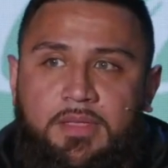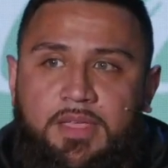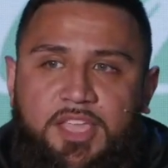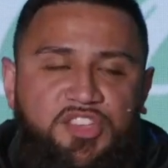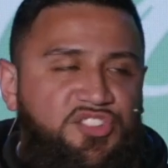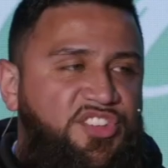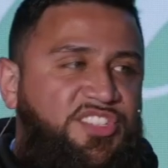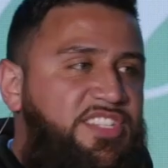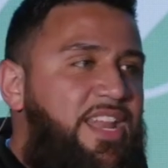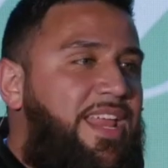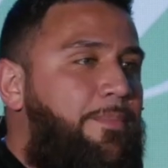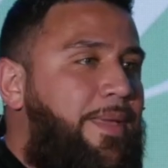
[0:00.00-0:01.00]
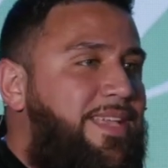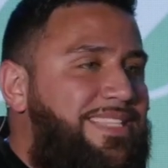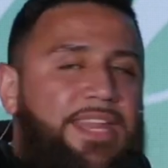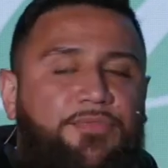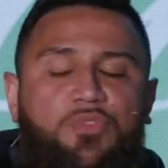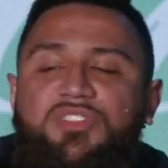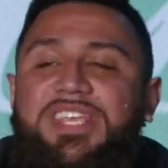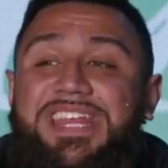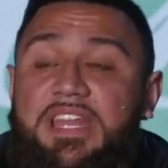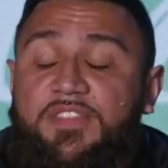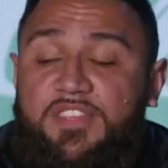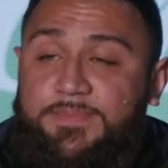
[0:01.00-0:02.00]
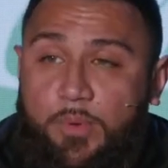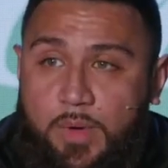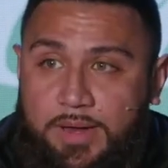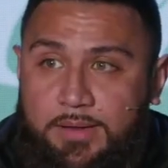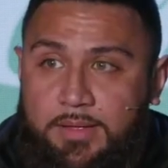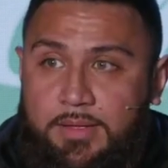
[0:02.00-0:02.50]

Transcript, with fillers: And you're just sinning because out of routine at this point.